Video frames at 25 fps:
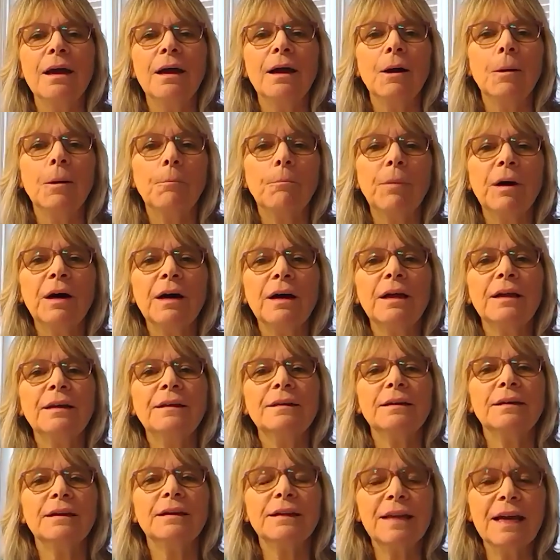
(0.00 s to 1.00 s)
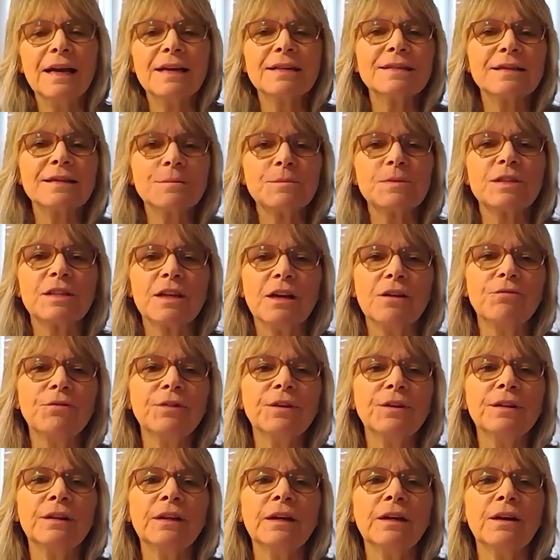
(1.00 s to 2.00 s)
But it has some stuff
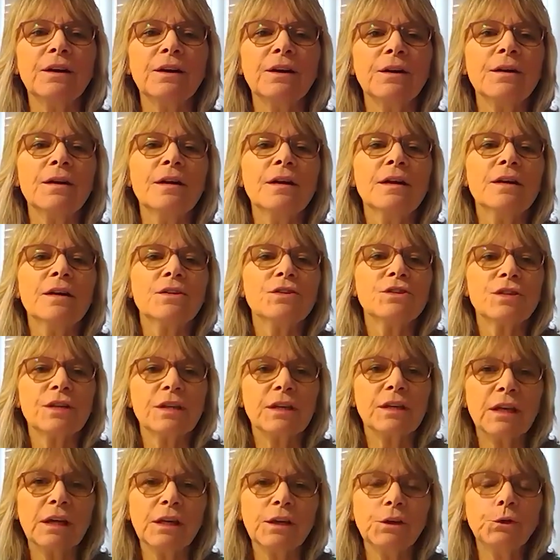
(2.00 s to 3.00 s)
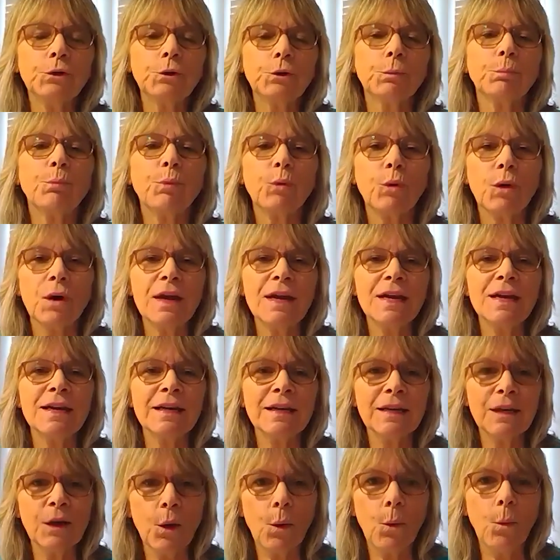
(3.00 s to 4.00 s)
in there to get your
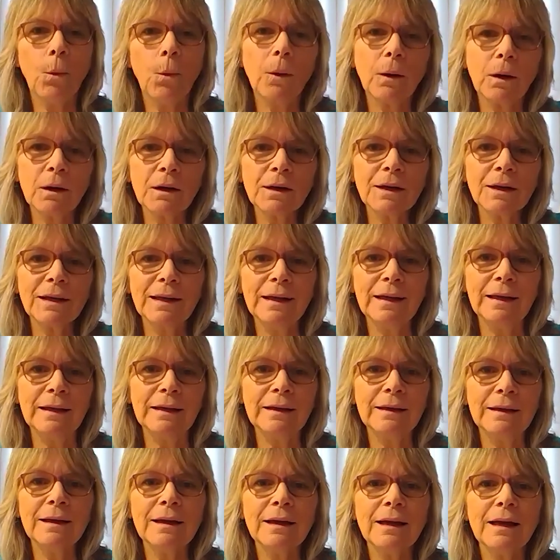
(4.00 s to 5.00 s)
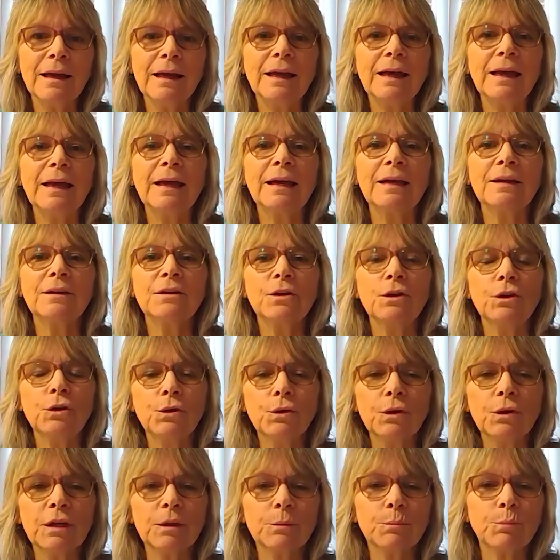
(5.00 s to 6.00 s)
brain working, and you
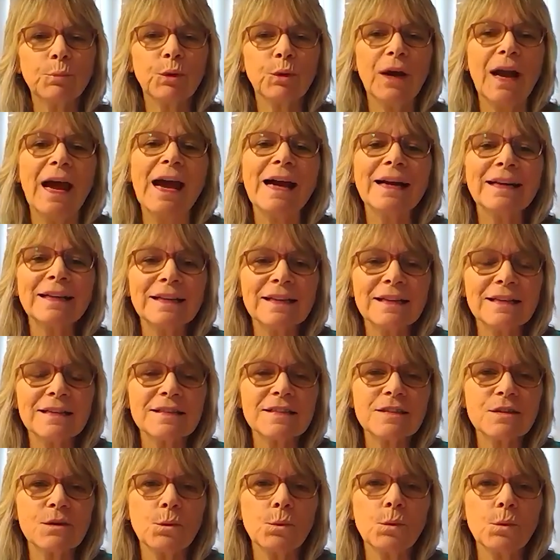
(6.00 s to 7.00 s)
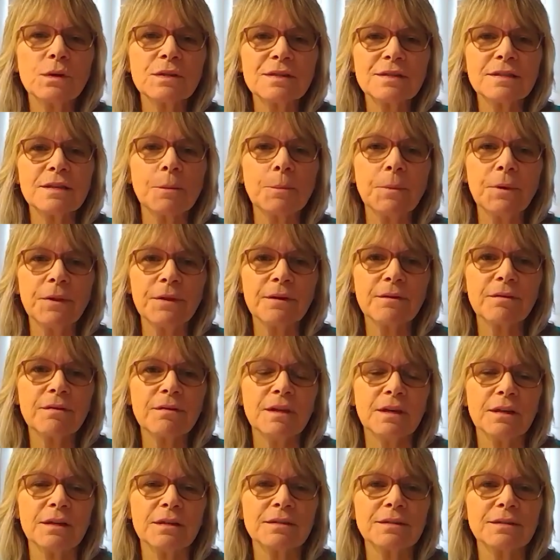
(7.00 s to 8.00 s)
can practice with some of the
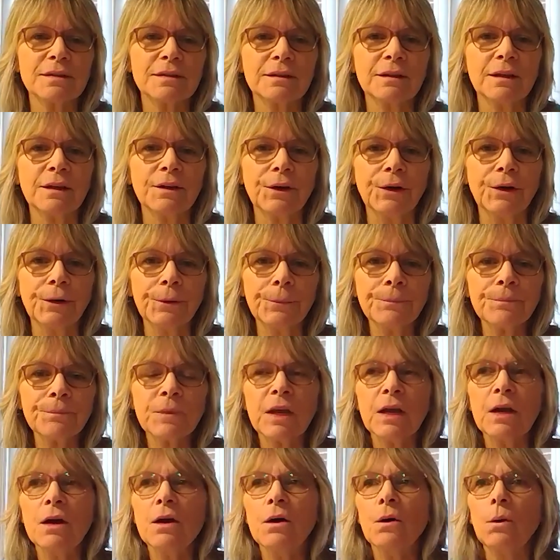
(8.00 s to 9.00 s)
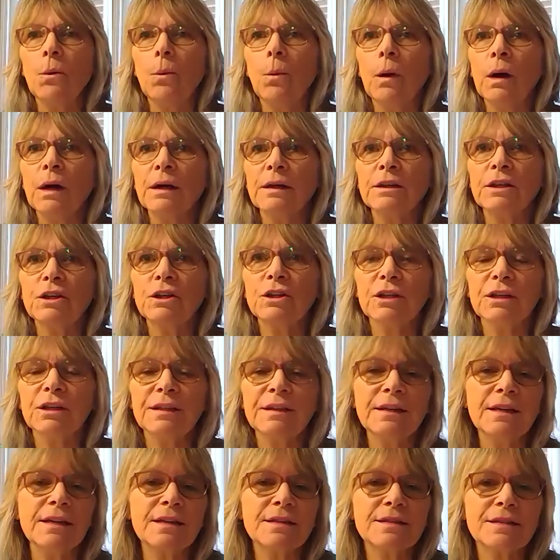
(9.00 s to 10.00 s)
things in there. What good
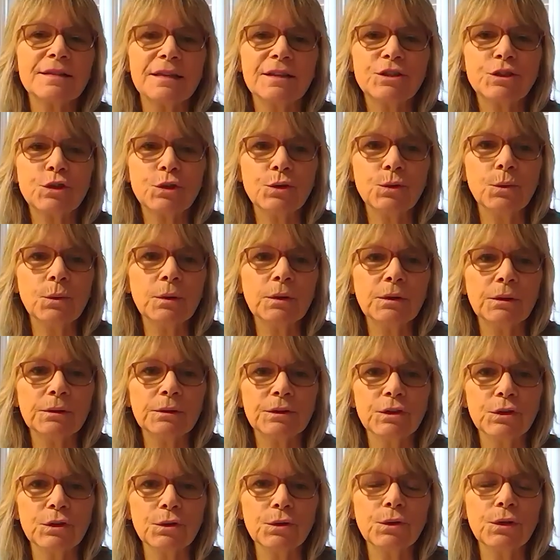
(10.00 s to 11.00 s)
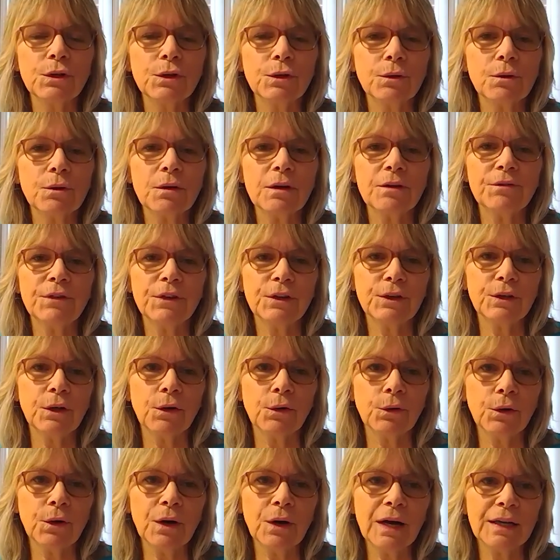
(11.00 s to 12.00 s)
does a tool do you if you don't
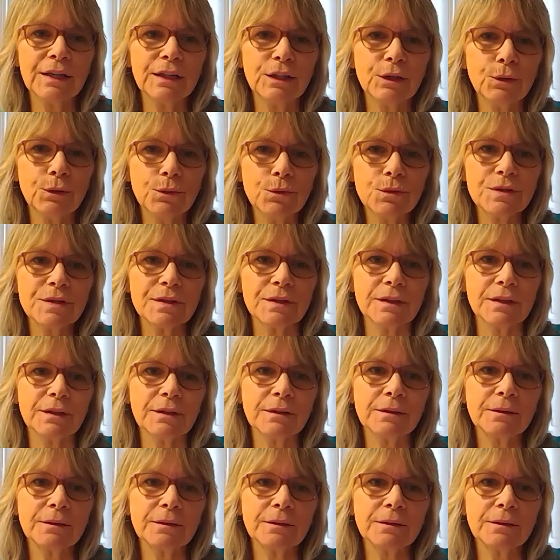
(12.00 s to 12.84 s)
know how to use it,